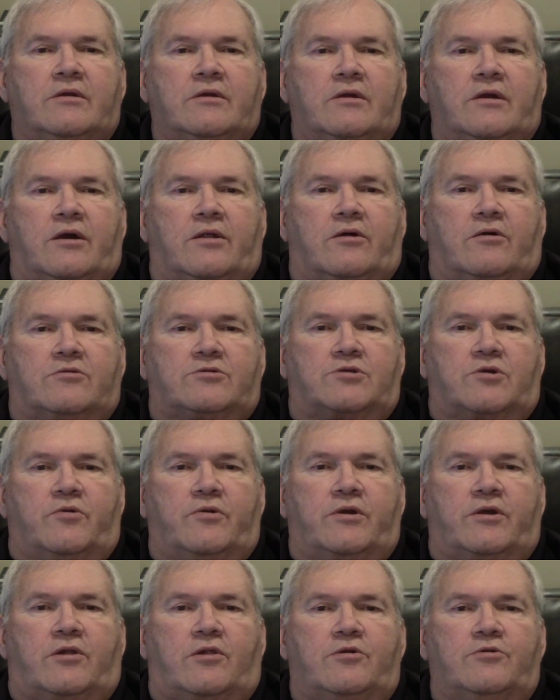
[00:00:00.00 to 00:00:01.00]
It also
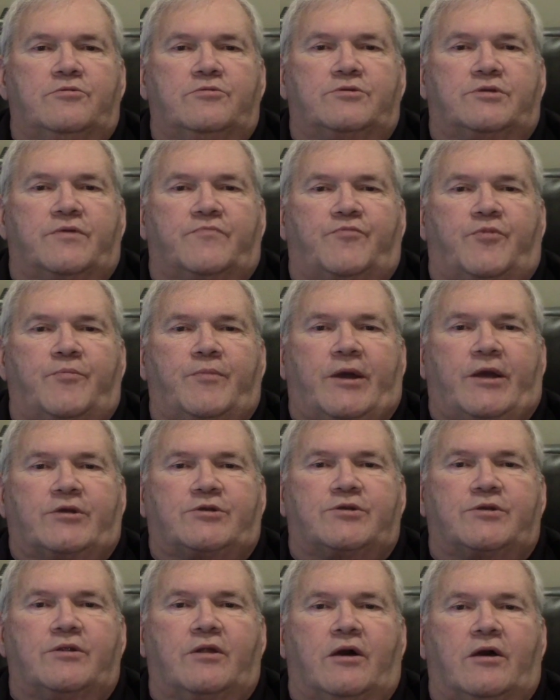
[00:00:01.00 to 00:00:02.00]
includes
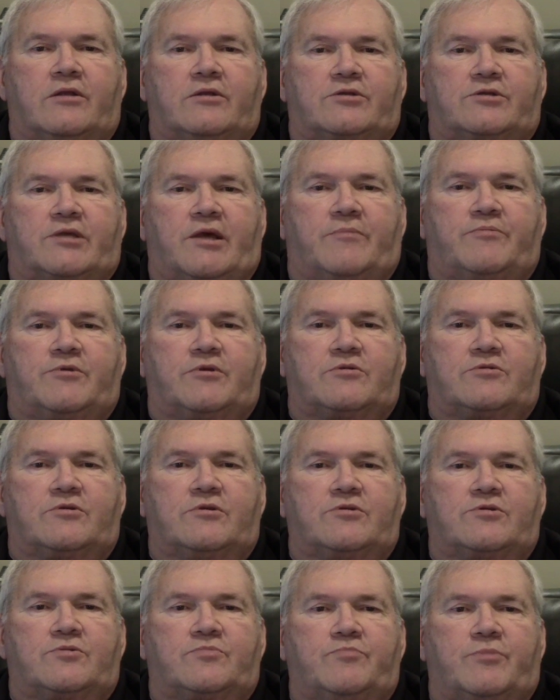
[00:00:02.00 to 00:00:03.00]
information on
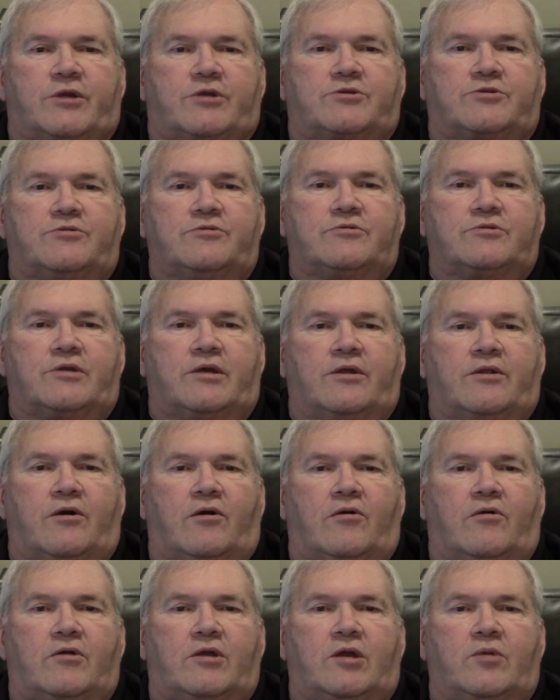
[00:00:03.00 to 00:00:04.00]
substances, mixtures, and
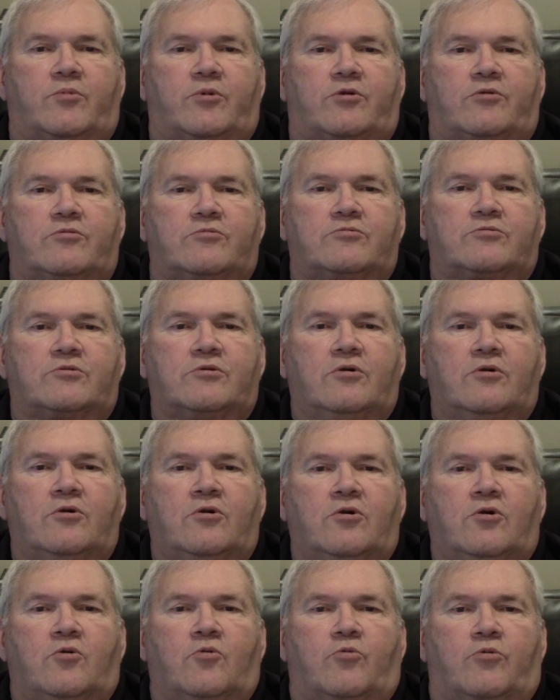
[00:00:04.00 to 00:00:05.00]
all chemicals
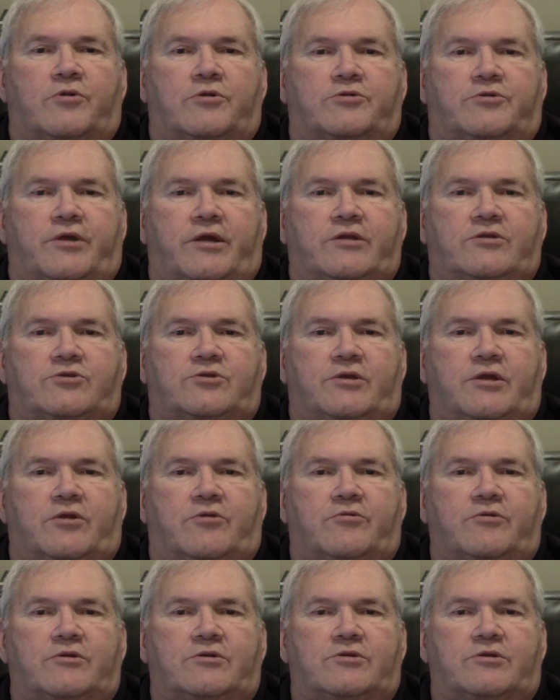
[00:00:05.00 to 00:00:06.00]
where trade
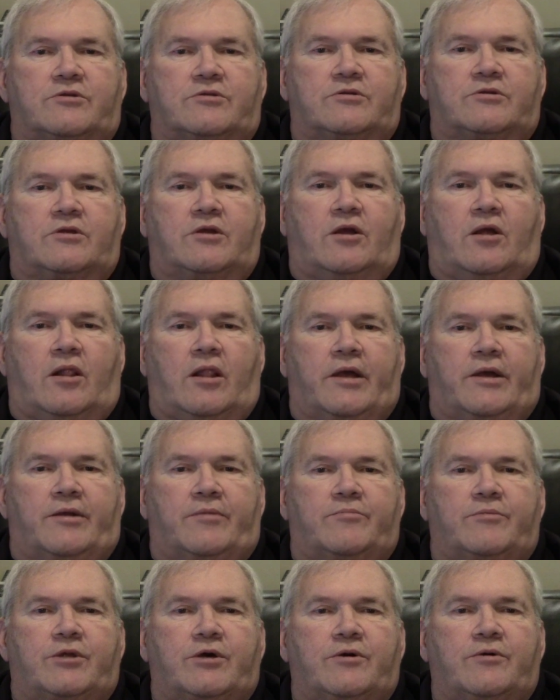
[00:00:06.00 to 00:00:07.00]
secrets is
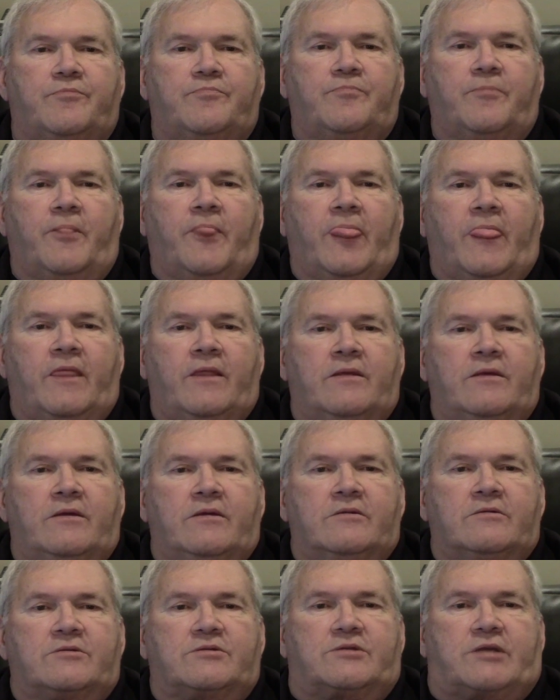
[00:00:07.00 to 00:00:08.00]
claimed.
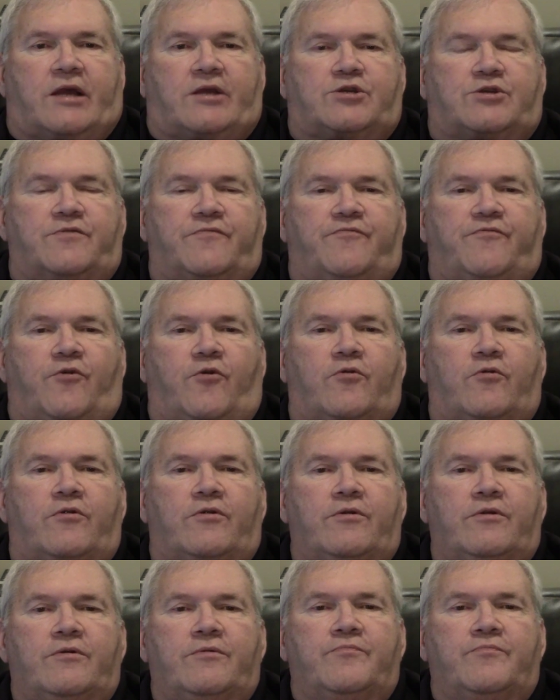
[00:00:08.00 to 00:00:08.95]
Section 4